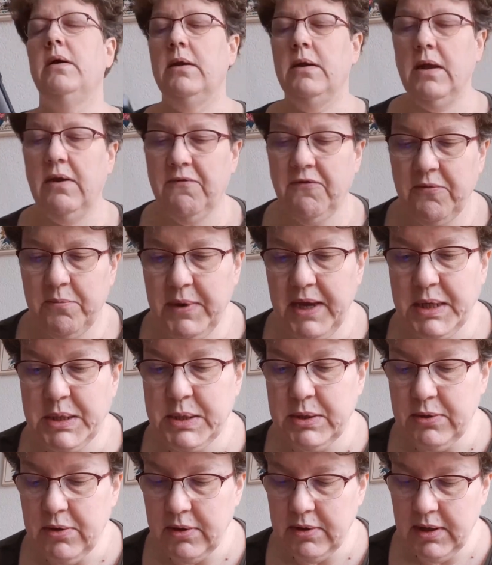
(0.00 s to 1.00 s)

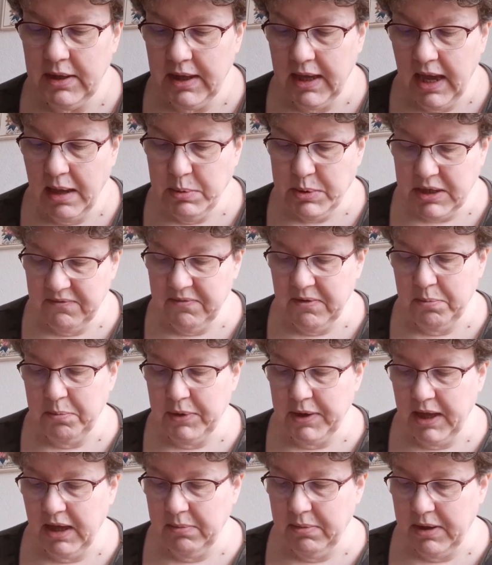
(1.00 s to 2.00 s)
information on the games I've been
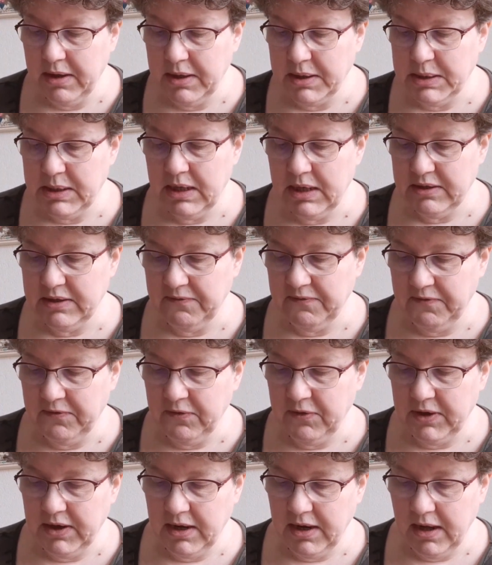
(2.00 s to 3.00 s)
playing, because there's a
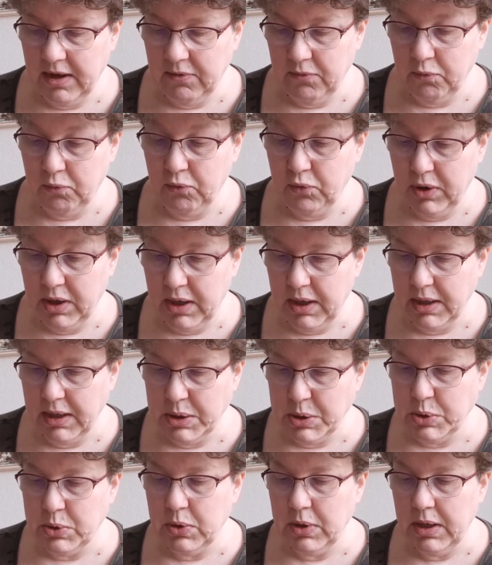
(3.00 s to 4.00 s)
few that I really
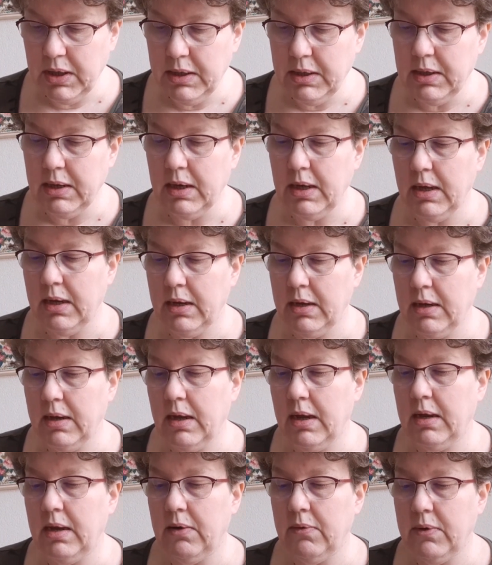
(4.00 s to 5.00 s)
enjoyed,
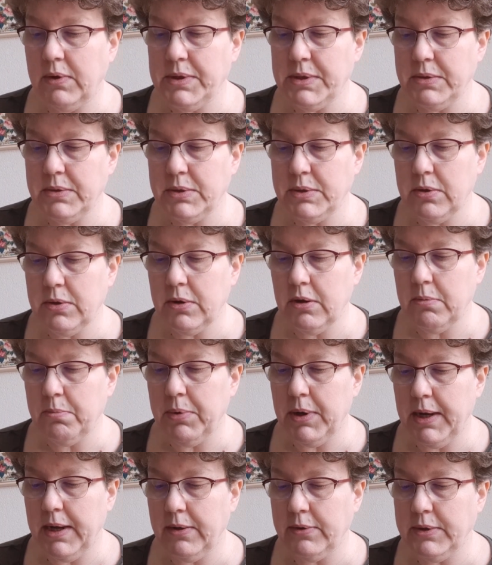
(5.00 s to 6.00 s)
and I want to talk
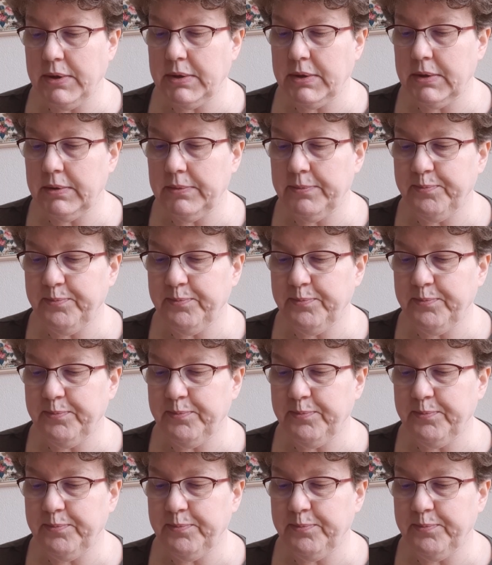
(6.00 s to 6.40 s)
about